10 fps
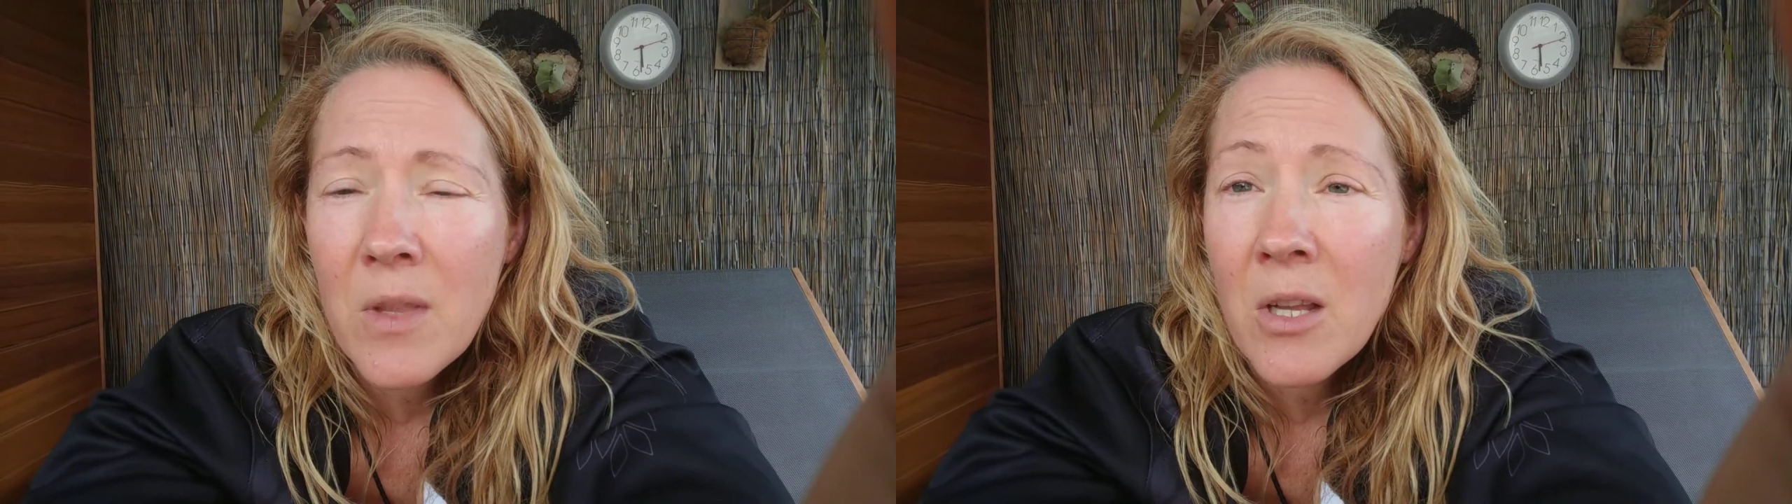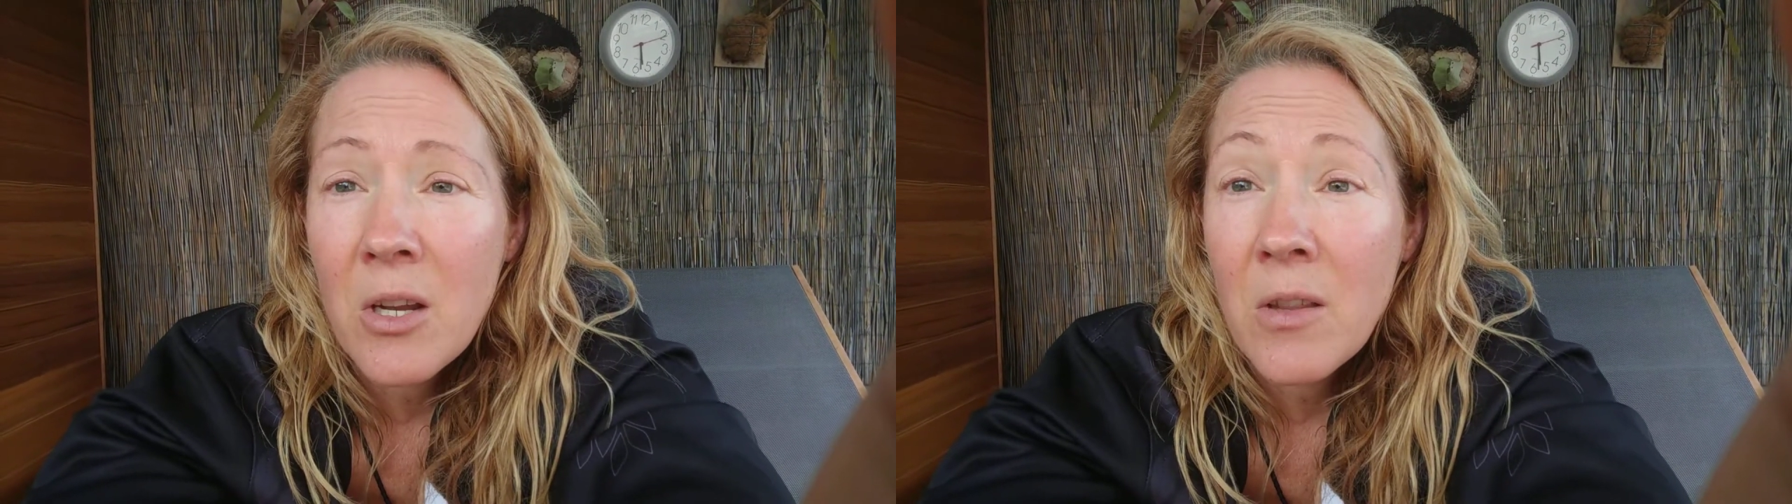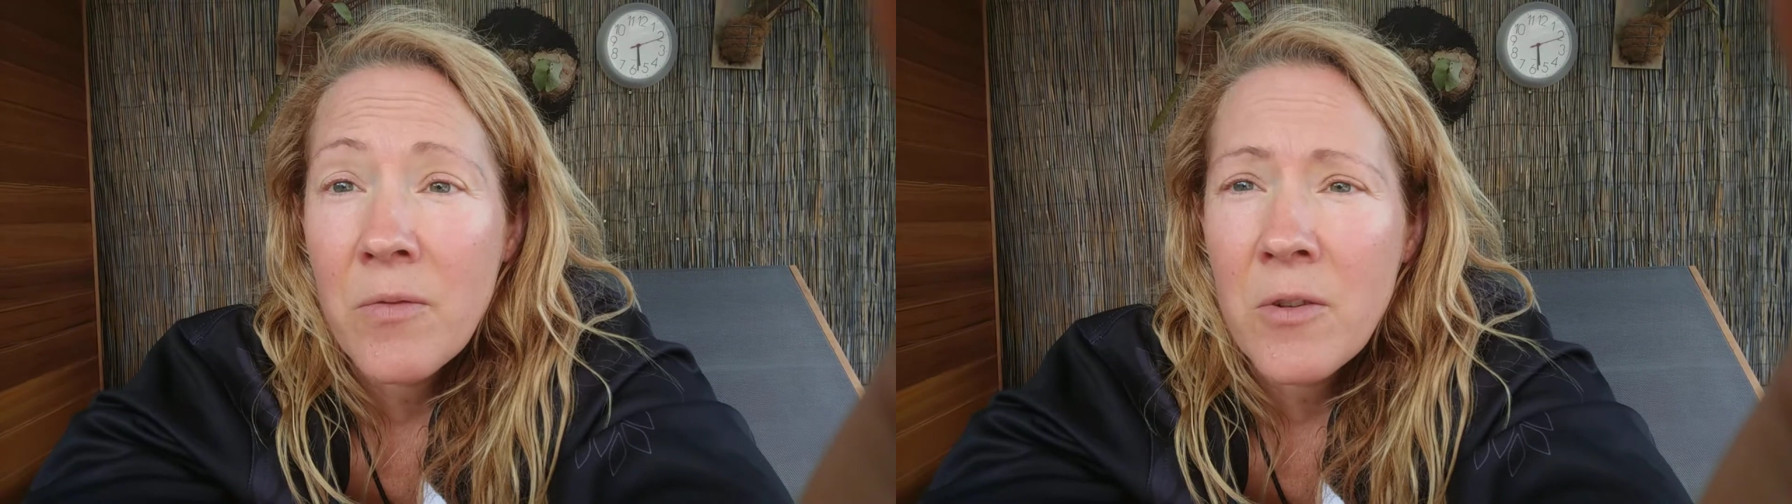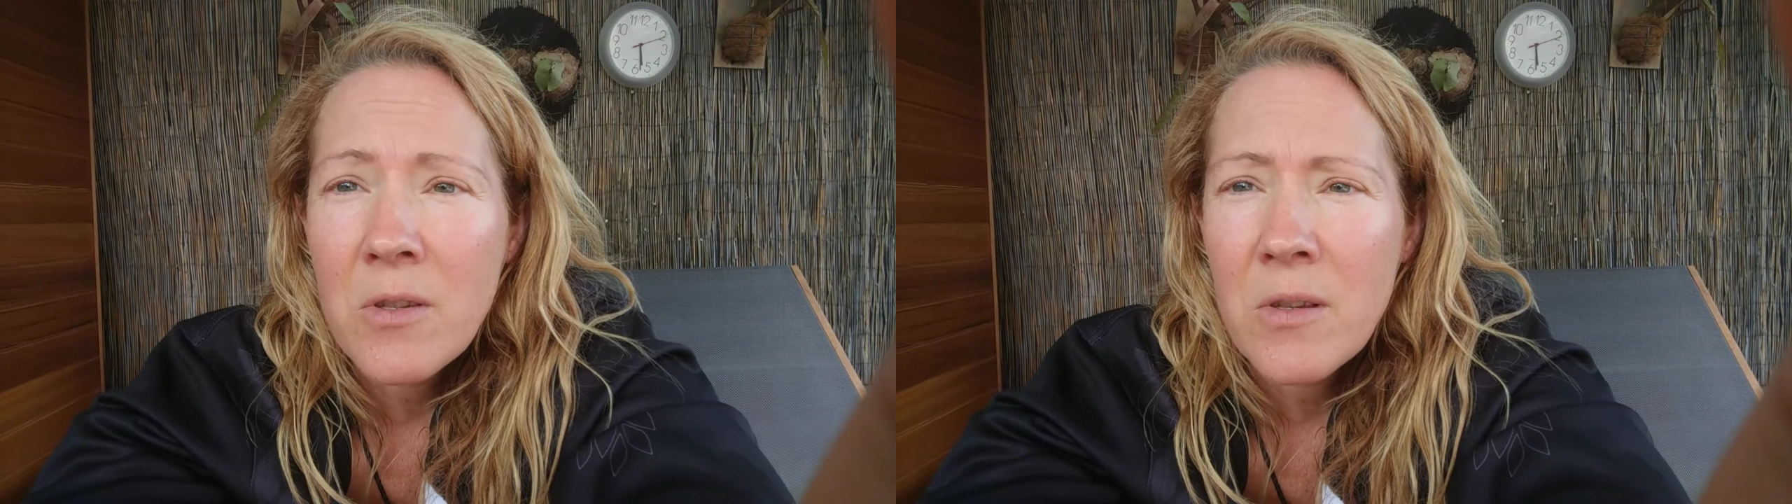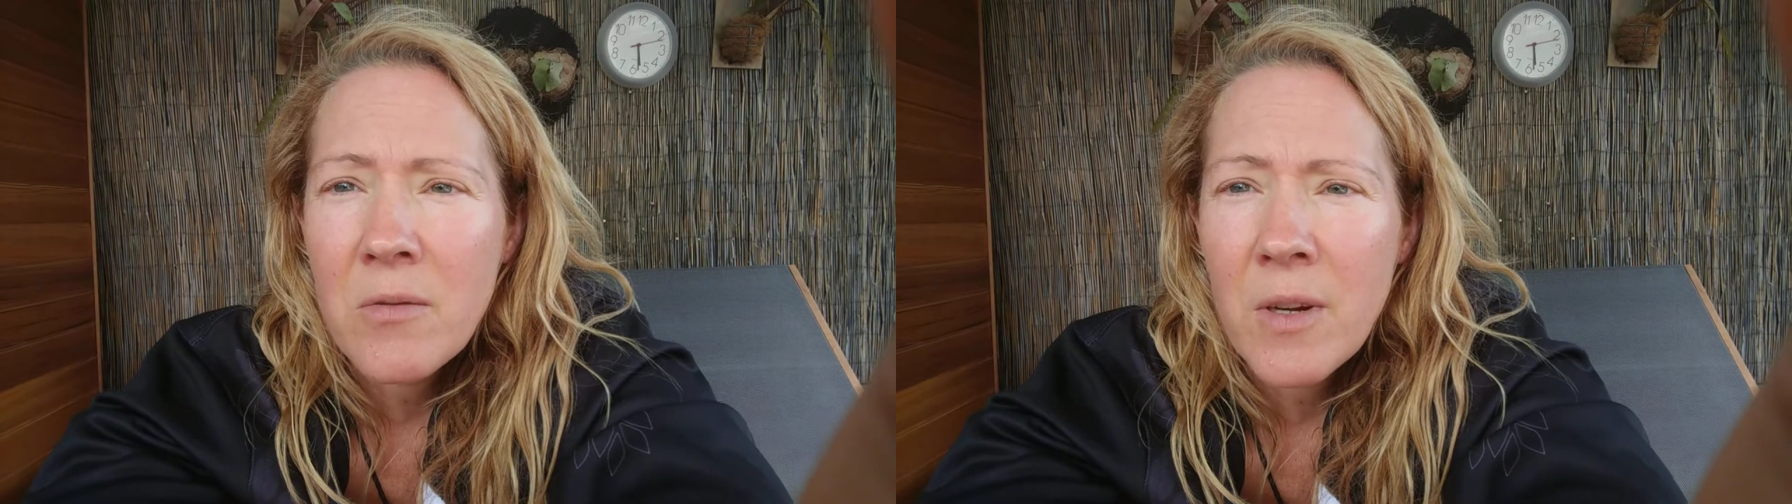you know, the
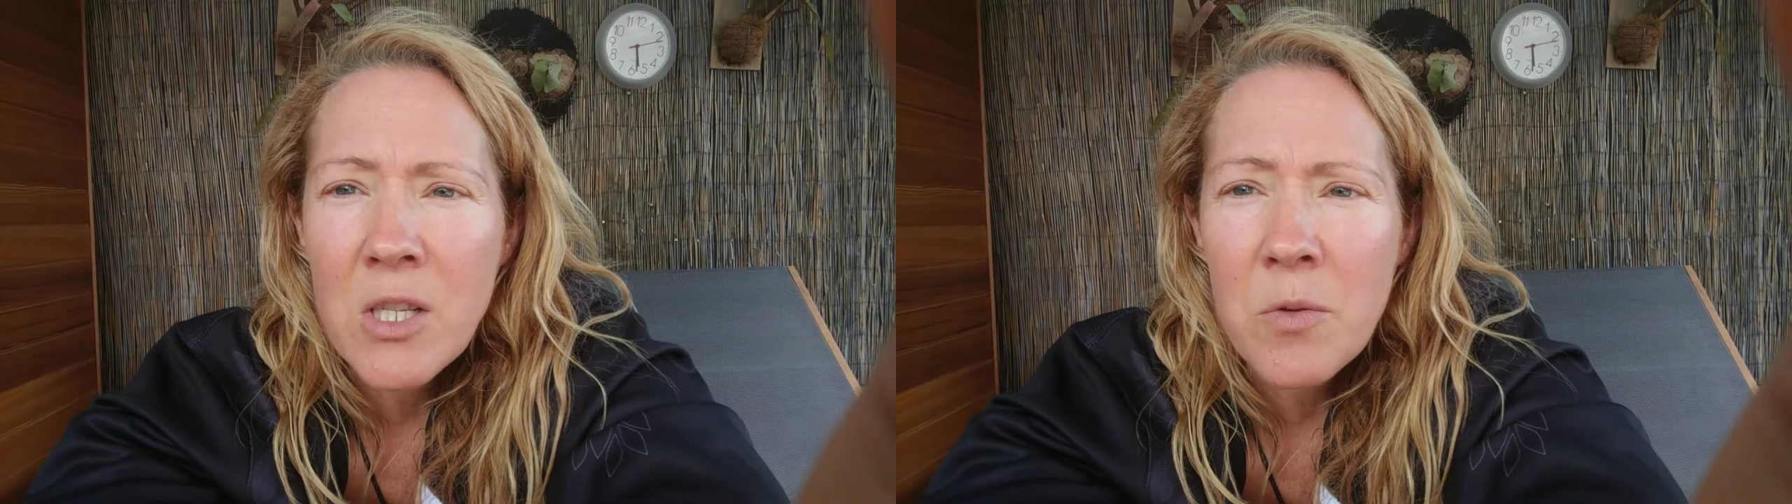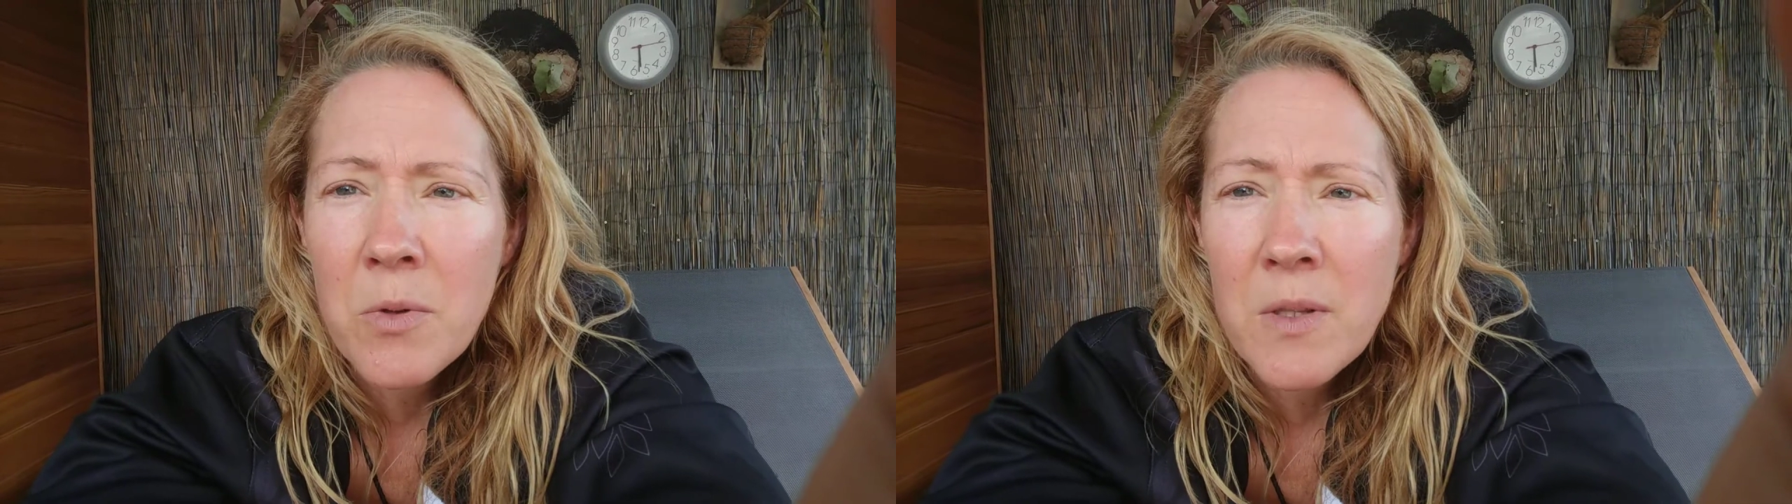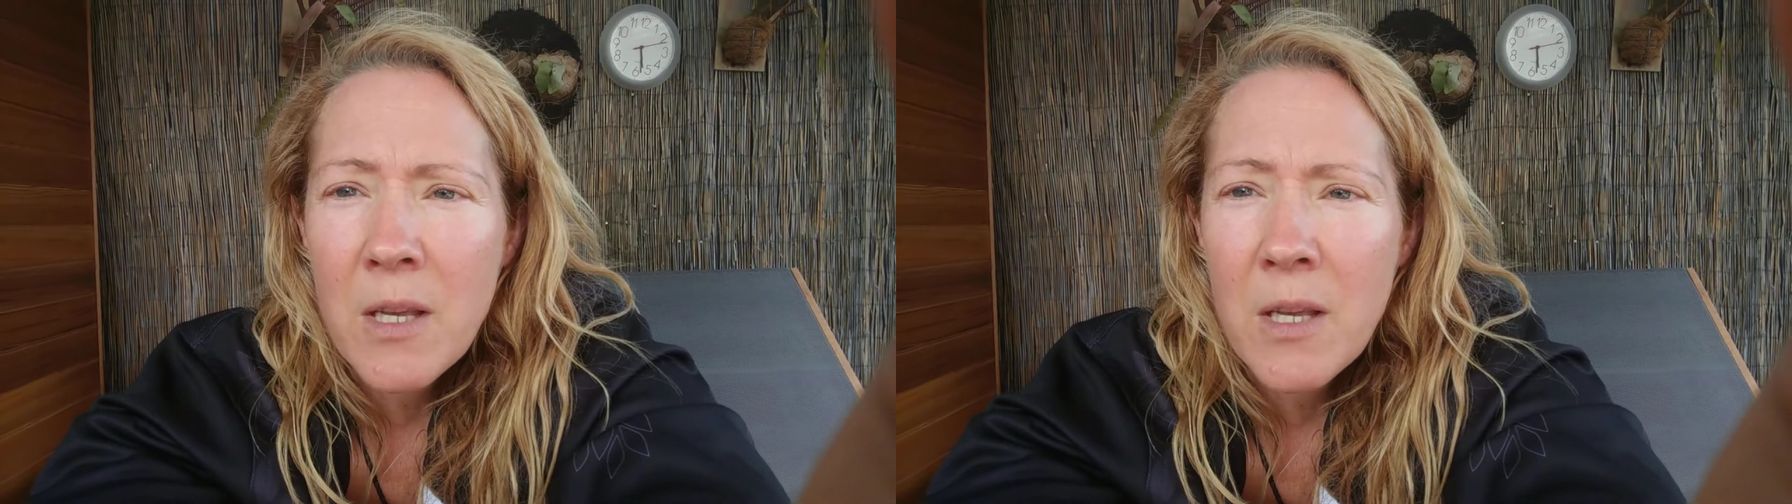fruits or vegetables